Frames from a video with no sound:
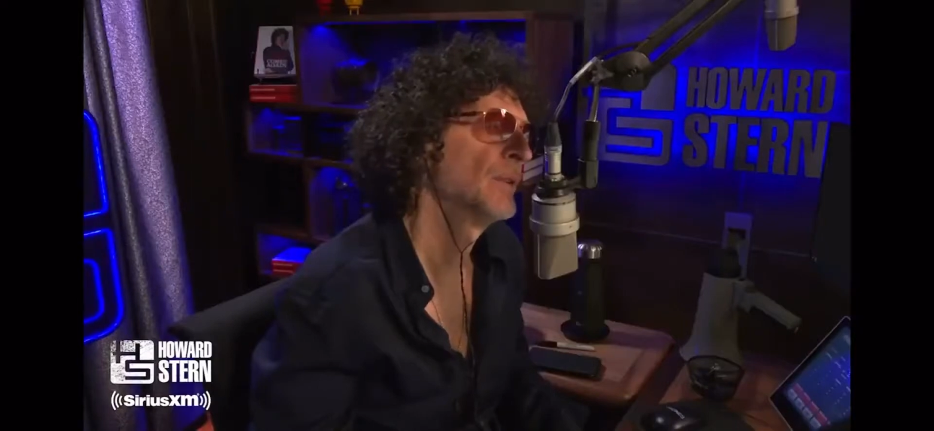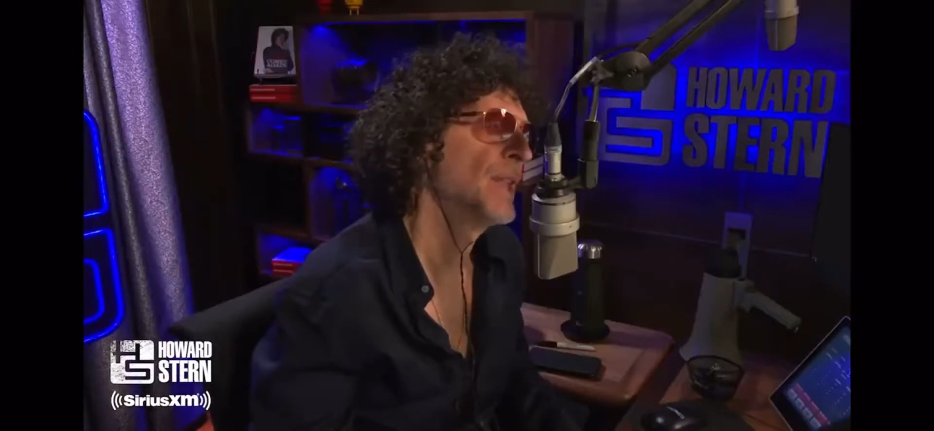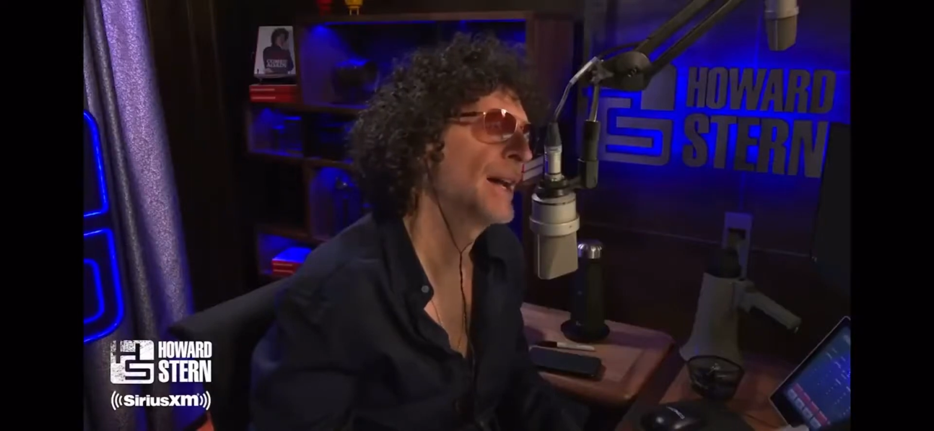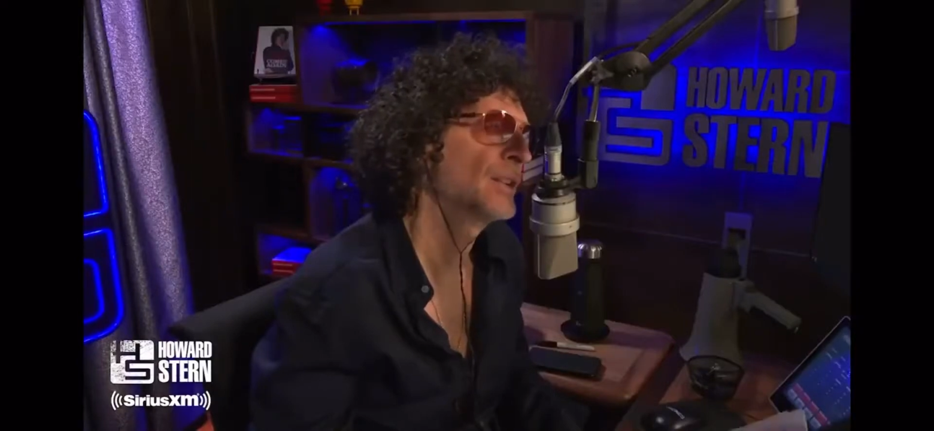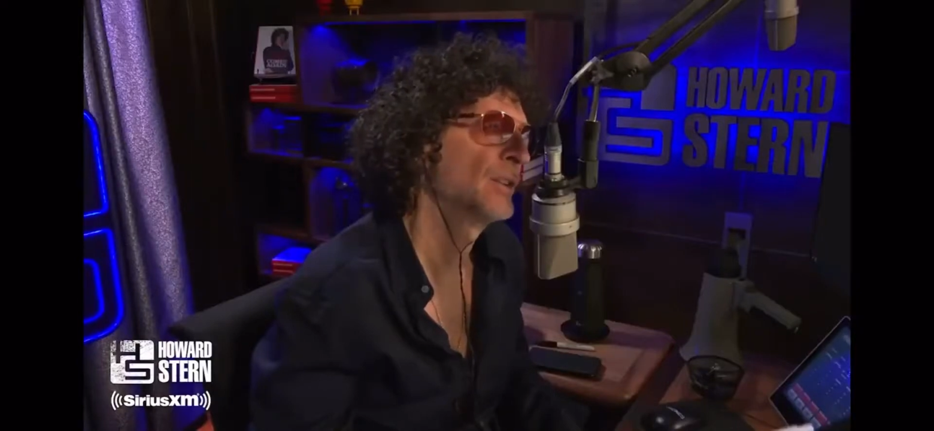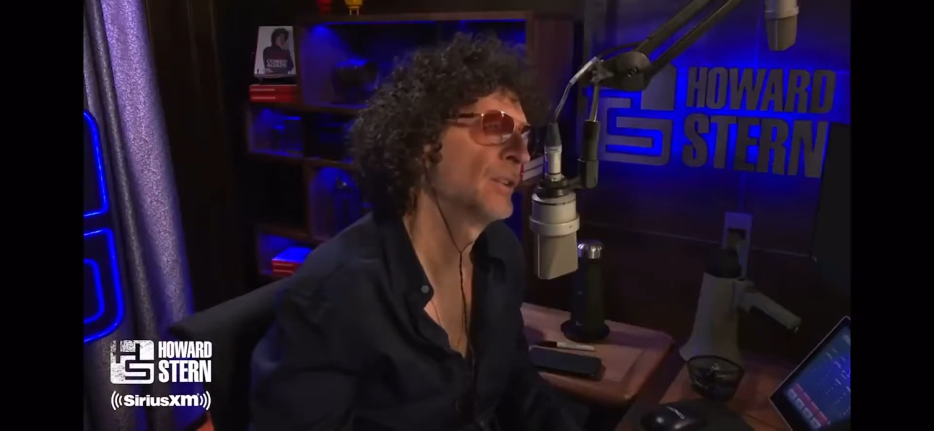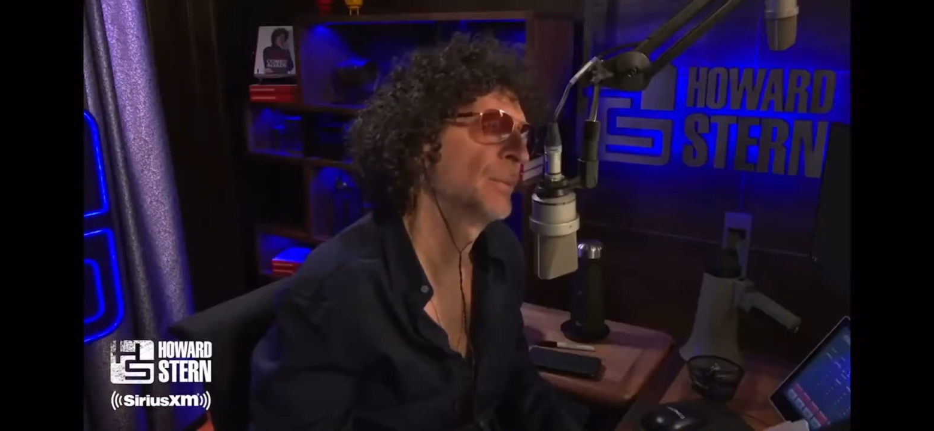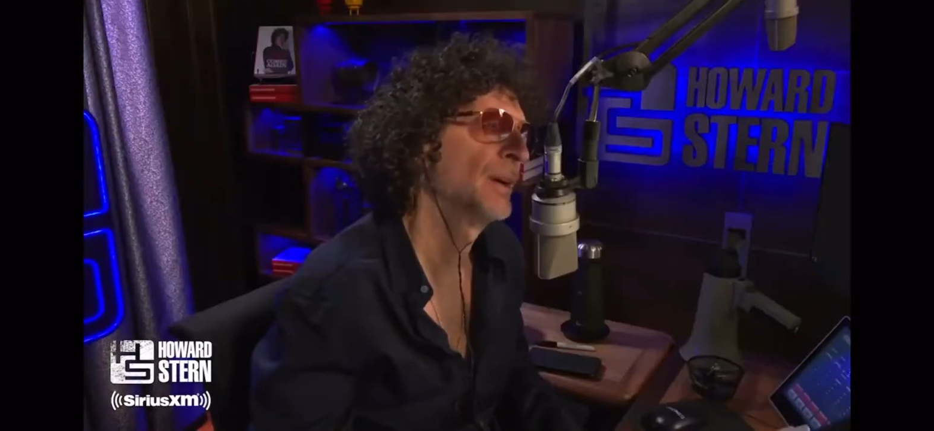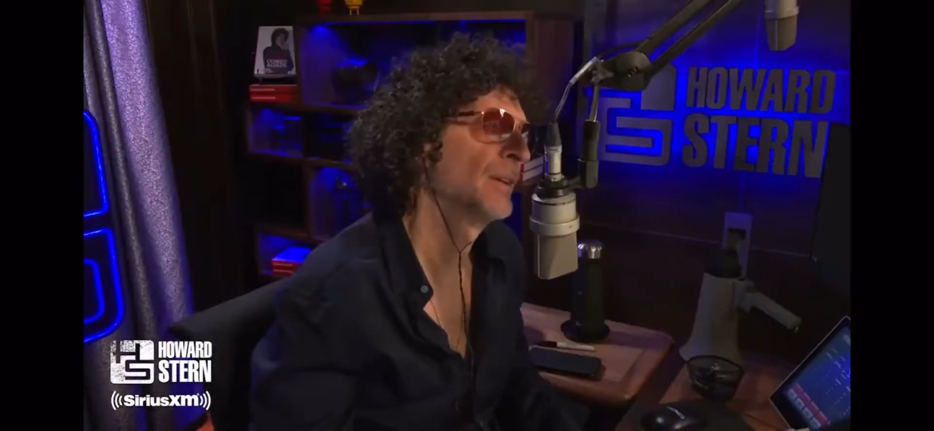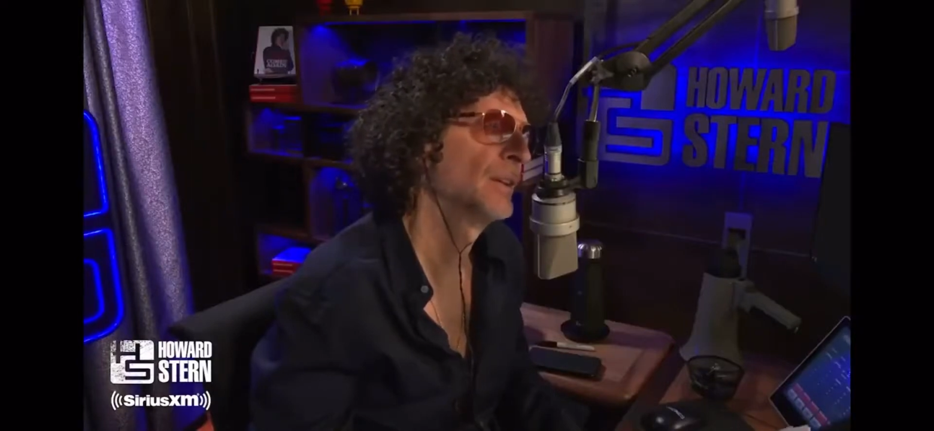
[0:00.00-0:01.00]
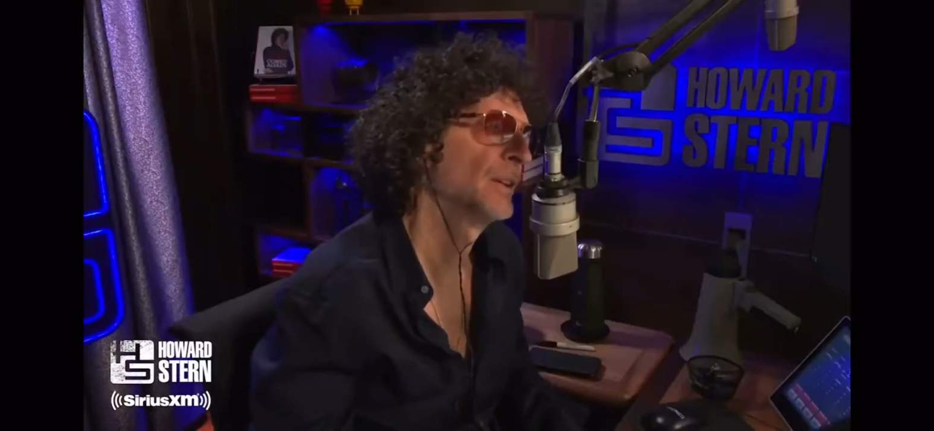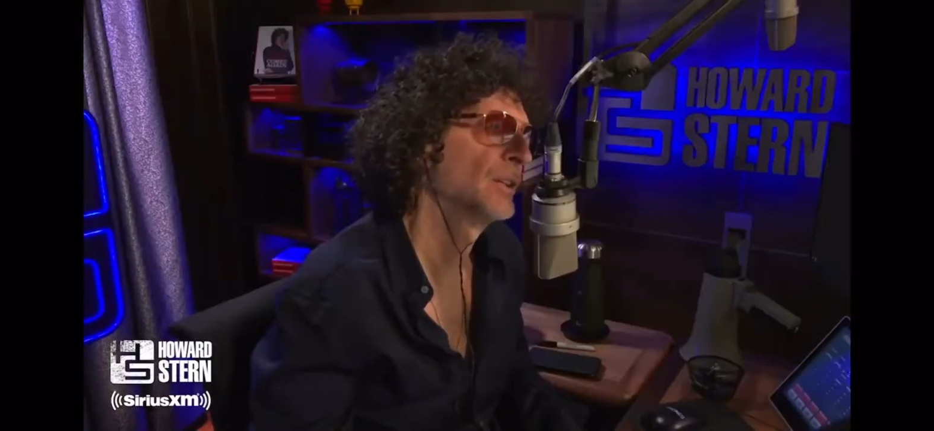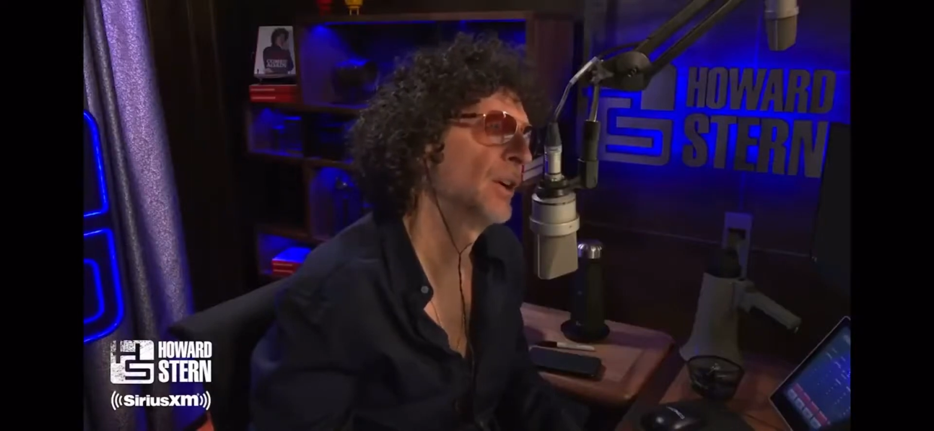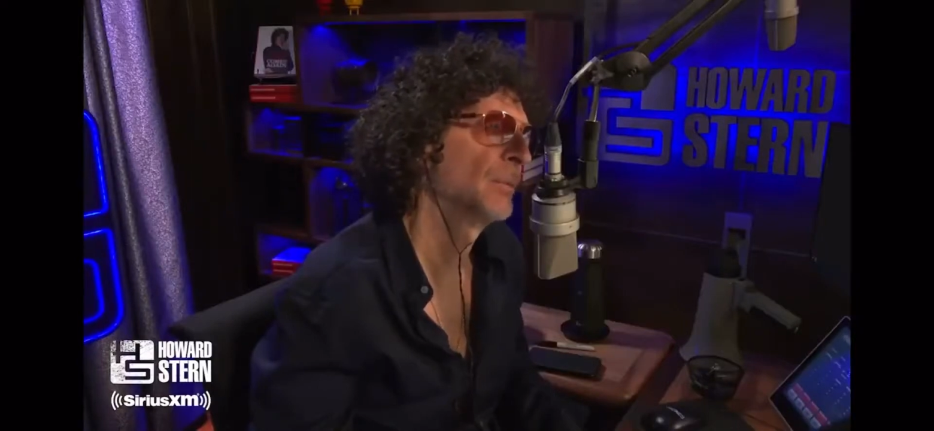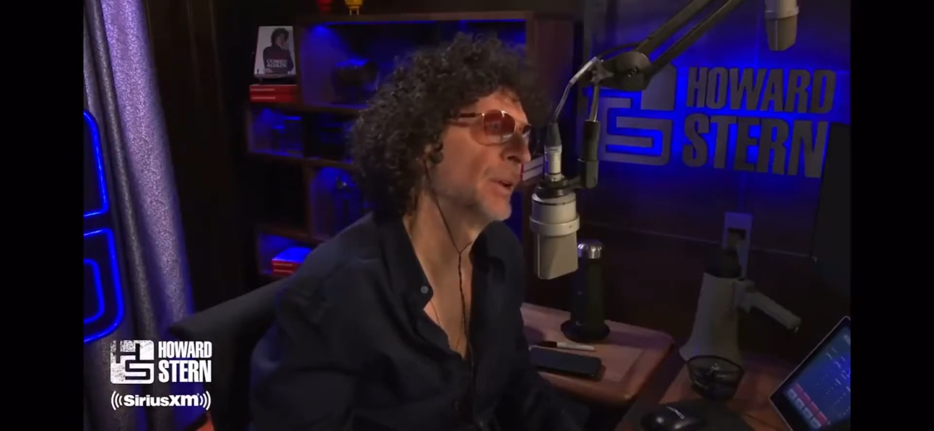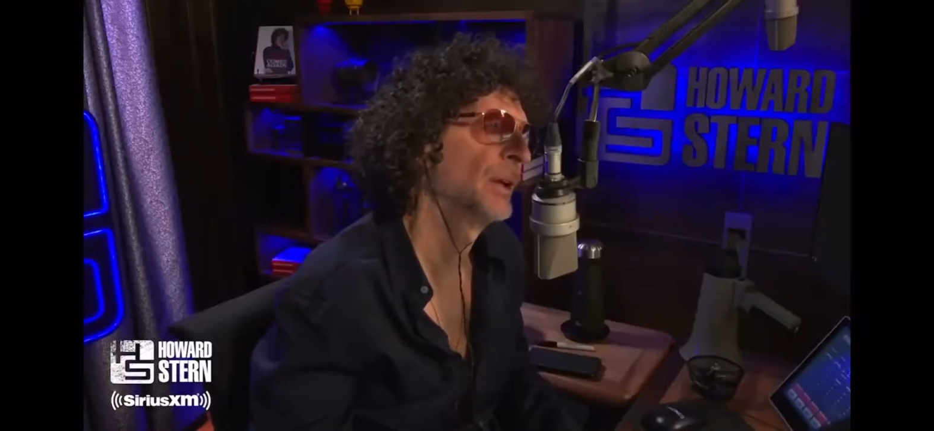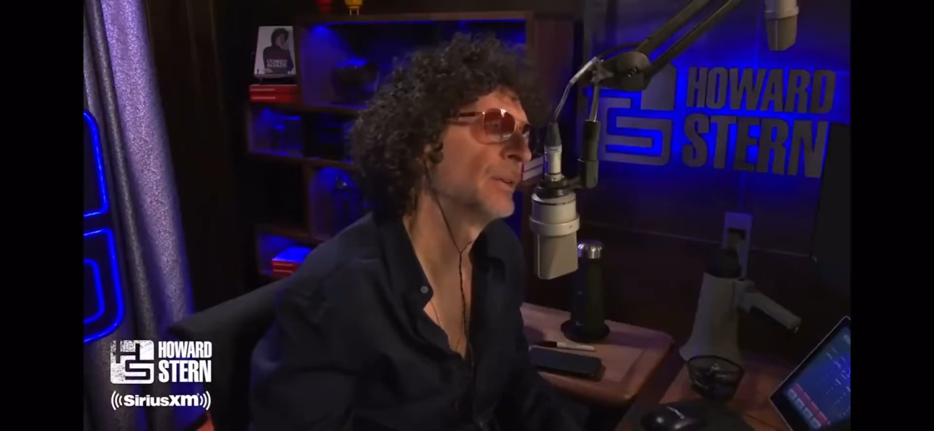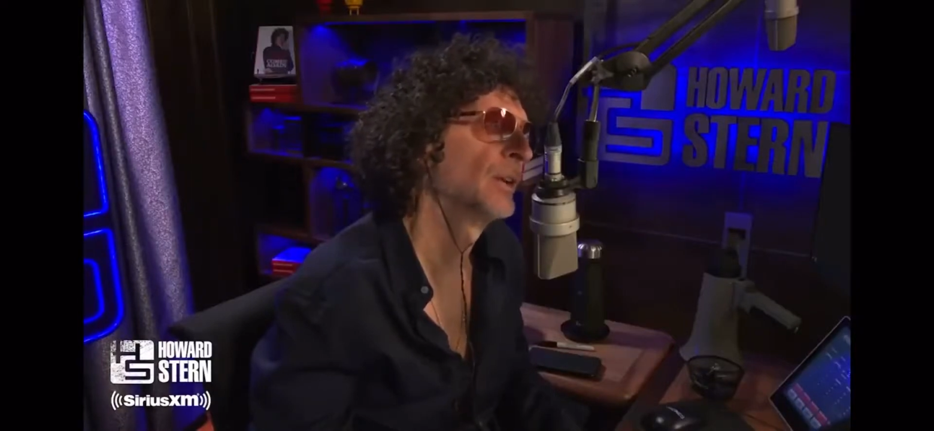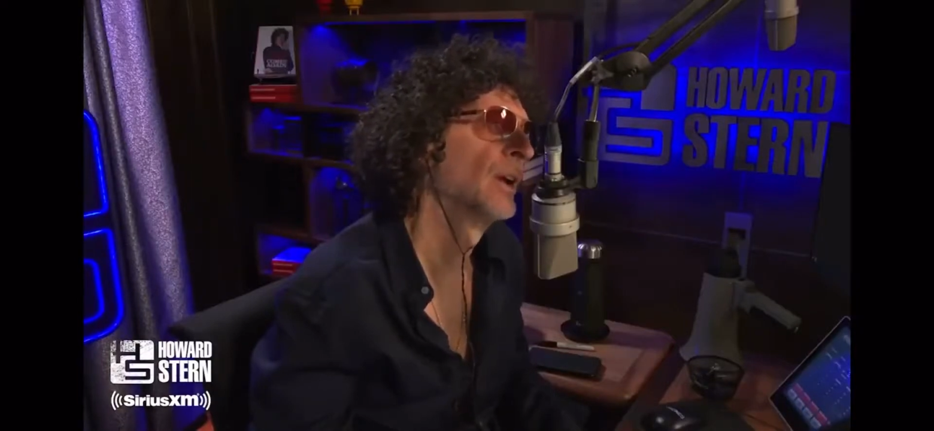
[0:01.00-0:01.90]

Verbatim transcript: notches above other guitar players.